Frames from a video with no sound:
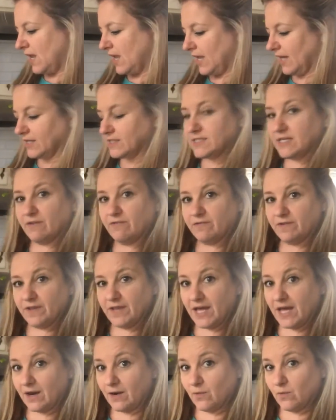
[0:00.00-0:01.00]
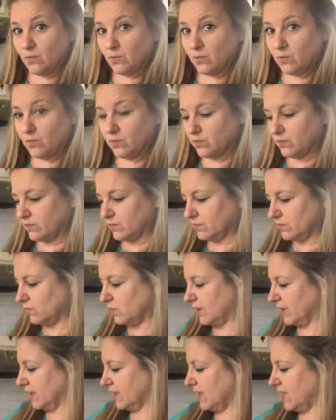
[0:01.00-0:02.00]
except for that
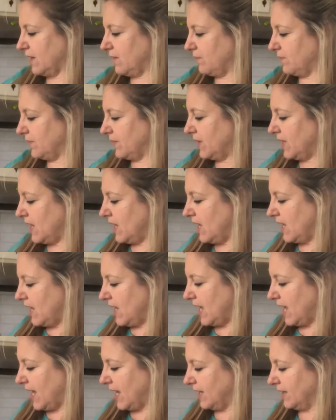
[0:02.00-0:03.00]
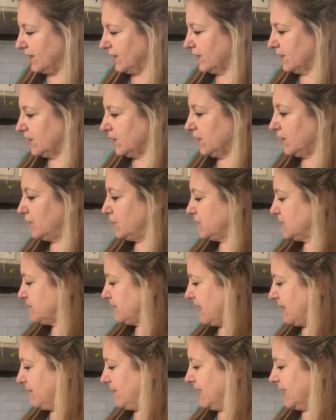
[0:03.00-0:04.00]
1 cup, and close
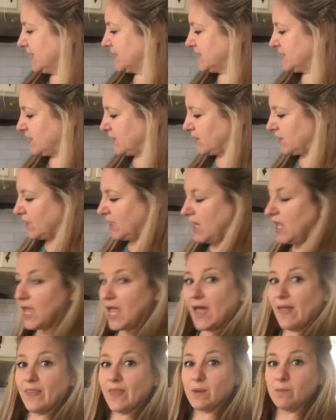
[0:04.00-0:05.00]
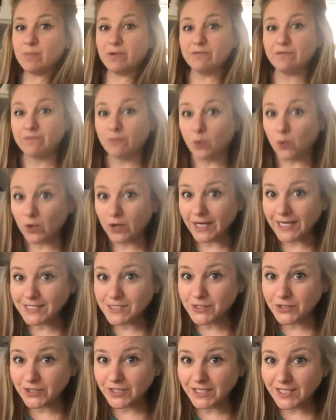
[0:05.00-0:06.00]
my mixer, and then before I
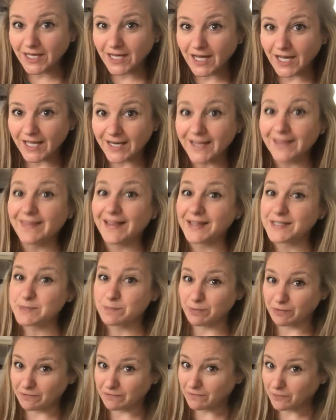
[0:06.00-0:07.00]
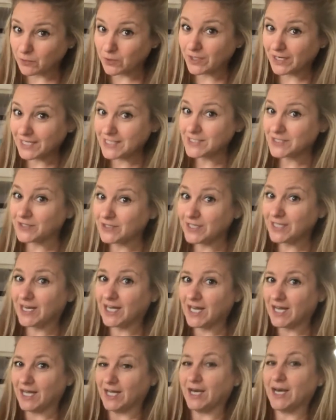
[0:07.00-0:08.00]
turn it on, and that's before I turn it
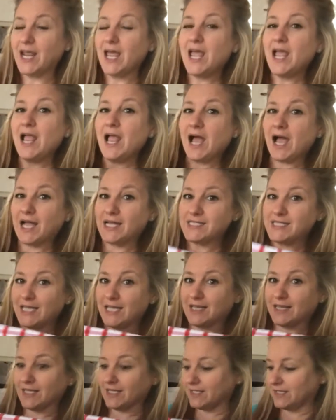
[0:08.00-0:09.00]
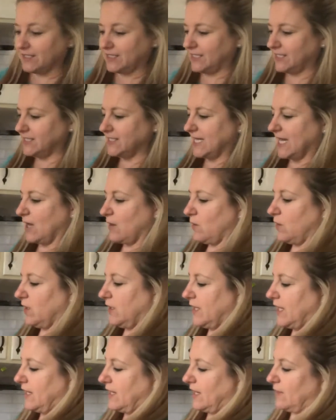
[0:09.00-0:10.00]
on, I take the clean
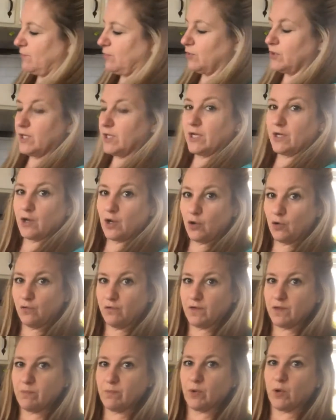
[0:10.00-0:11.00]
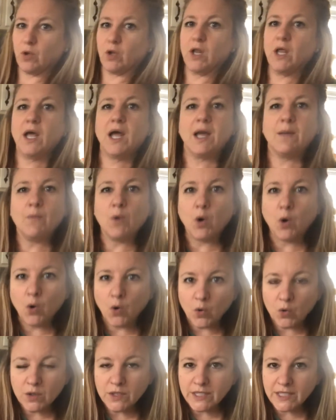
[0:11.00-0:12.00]
towel and I put it over the bowl. I'm
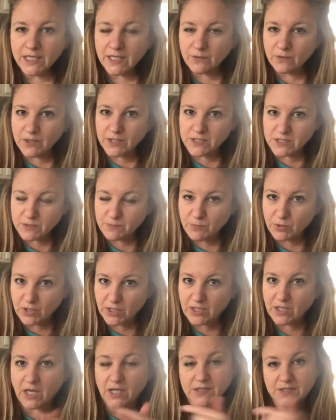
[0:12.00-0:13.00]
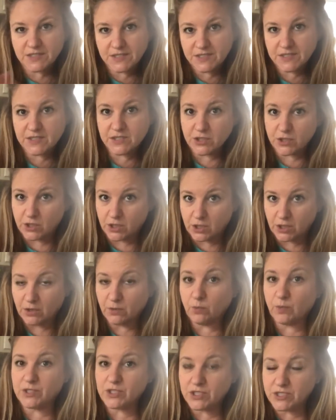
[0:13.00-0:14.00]
only going to put it on stir,
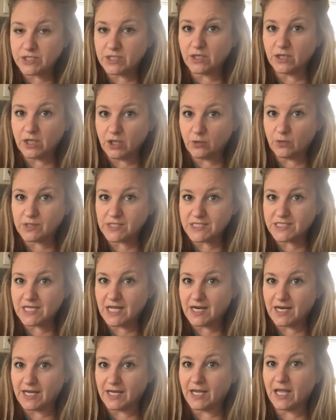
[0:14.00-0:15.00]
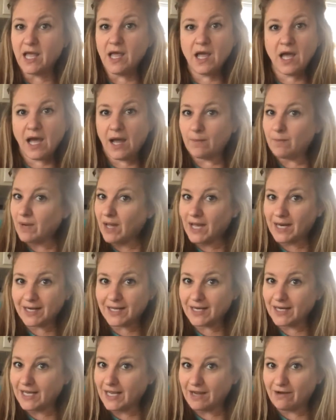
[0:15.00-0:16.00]
which is the lowest setting. I'm not
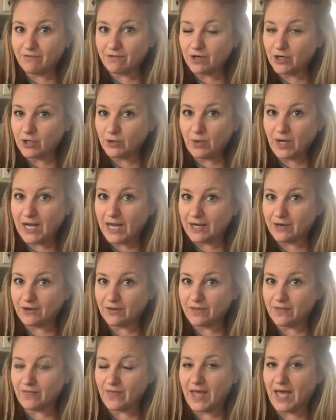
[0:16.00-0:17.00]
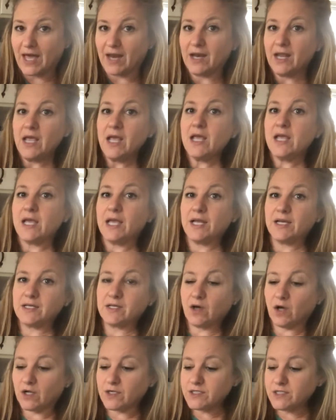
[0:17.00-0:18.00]
going to ever go higher than that. It
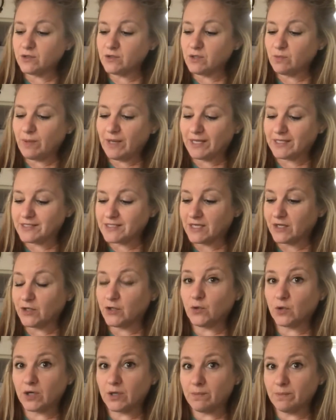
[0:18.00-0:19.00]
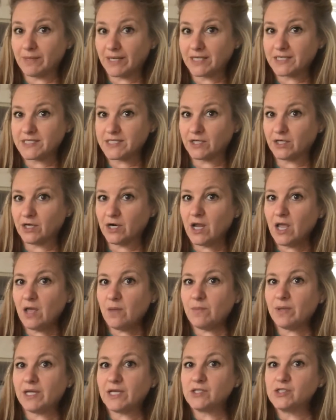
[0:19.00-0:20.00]
also depends on your mixer,
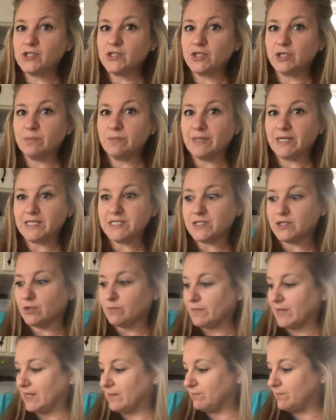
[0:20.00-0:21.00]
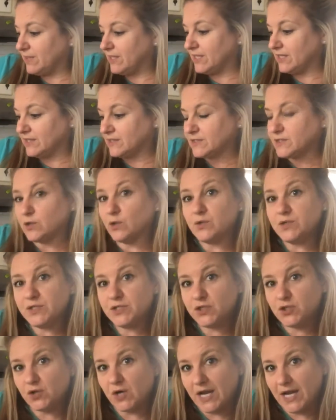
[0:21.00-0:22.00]
because your mixer might be so
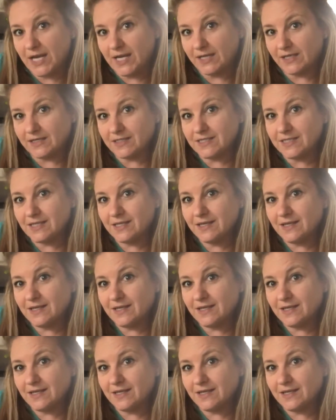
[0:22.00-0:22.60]
strained,